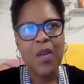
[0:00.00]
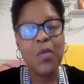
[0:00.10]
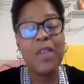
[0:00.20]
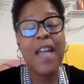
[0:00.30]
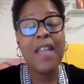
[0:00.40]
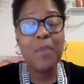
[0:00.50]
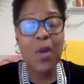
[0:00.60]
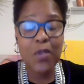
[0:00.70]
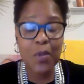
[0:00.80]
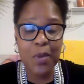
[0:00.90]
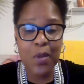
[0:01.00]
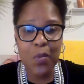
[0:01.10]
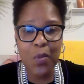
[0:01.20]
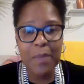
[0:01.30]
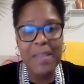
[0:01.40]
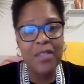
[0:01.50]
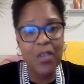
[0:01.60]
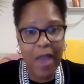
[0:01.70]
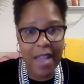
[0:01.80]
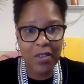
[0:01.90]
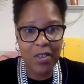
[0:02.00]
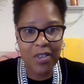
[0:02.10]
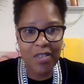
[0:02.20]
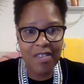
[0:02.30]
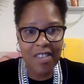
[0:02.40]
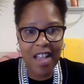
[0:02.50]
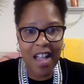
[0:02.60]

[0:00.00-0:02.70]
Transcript: we've had multiple women directors.